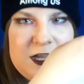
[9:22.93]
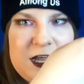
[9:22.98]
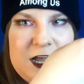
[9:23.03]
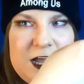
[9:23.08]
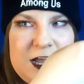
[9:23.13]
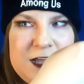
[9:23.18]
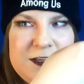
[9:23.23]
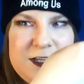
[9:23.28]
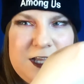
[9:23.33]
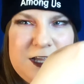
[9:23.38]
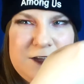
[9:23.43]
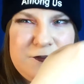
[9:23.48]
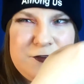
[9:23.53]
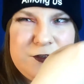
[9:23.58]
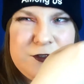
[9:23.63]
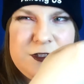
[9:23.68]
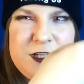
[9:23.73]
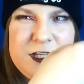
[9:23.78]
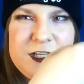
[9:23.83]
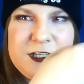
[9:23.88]
I feel
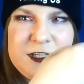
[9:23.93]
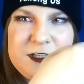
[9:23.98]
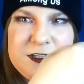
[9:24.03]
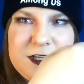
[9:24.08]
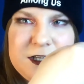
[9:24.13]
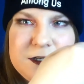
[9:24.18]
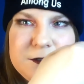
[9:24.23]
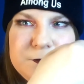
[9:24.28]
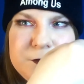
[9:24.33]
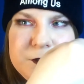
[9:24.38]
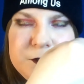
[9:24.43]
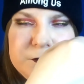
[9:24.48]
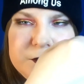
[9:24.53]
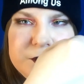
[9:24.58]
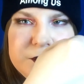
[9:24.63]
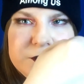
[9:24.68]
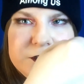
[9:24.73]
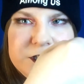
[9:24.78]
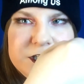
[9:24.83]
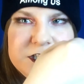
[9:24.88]
like a lot of people
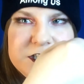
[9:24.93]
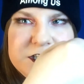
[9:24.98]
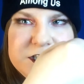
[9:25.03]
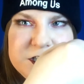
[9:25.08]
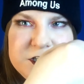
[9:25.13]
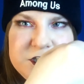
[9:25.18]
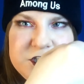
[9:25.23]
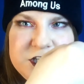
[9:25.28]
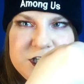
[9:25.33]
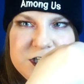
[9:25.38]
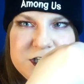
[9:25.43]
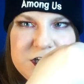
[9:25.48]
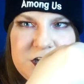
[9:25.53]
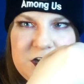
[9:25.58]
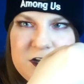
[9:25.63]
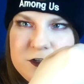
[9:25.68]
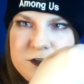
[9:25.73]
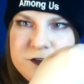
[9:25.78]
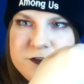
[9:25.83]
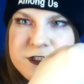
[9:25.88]
are like ditching
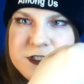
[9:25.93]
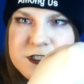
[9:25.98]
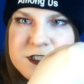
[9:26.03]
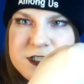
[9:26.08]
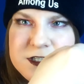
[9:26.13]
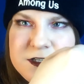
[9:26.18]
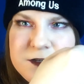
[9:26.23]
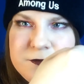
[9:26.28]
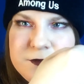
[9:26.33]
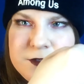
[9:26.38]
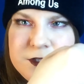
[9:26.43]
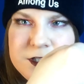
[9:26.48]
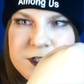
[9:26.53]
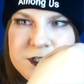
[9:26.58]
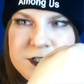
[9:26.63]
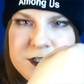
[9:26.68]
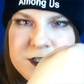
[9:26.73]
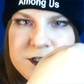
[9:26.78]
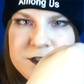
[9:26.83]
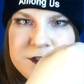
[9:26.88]
colorants and
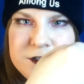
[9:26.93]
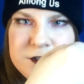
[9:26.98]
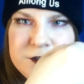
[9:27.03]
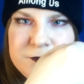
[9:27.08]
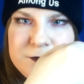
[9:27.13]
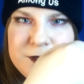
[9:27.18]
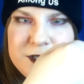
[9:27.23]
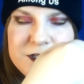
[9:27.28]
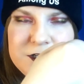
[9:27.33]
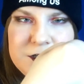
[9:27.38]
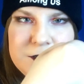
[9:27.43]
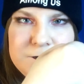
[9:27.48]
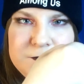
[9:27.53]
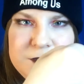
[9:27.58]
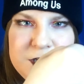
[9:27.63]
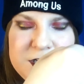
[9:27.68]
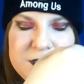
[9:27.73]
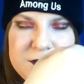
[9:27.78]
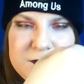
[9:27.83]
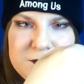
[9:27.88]
everything in their makeup
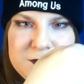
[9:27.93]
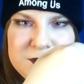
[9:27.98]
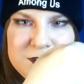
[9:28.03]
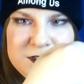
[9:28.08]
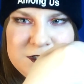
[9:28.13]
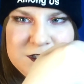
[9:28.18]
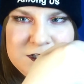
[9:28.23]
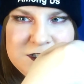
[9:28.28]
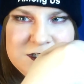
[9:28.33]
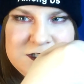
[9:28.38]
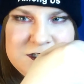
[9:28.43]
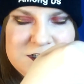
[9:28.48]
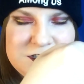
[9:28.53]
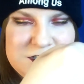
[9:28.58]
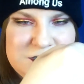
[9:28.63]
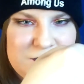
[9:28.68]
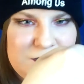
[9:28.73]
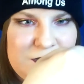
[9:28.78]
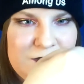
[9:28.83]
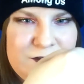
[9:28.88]
now.
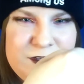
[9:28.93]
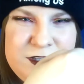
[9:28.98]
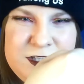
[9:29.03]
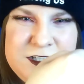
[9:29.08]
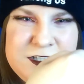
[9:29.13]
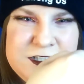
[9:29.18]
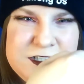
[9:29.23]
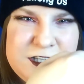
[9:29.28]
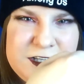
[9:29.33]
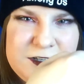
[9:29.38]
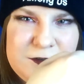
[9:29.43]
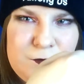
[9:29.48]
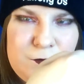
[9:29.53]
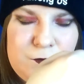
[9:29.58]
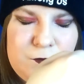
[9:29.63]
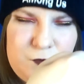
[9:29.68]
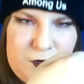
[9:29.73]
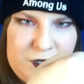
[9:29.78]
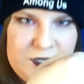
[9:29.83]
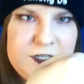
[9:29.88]
So everything's like
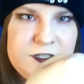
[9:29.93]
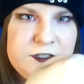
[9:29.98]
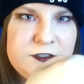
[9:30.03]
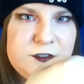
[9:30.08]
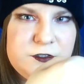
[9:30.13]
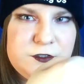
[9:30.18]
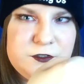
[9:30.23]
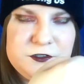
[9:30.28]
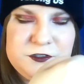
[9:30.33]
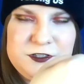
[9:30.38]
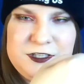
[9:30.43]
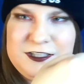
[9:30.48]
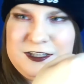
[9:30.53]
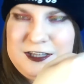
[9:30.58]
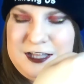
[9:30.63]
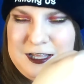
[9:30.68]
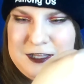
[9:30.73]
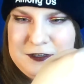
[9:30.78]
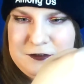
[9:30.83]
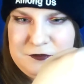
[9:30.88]
white or like
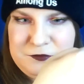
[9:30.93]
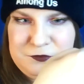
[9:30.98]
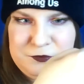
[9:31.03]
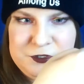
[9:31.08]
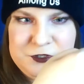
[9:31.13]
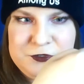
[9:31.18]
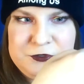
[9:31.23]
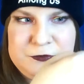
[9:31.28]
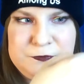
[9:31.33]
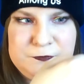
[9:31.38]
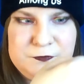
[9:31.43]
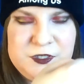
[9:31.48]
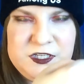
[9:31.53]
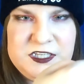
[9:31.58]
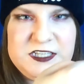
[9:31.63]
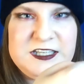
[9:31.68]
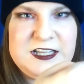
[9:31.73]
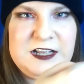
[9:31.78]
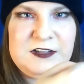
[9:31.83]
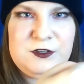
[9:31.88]
that weird pea
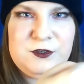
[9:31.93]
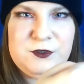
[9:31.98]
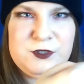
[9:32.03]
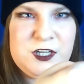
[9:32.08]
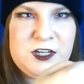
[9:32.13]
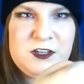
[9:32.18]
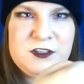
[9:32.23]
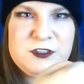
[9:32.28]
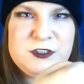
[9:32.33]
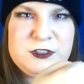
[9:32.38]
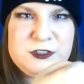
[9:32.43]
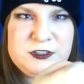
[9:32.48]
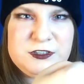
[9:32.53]
yellow color.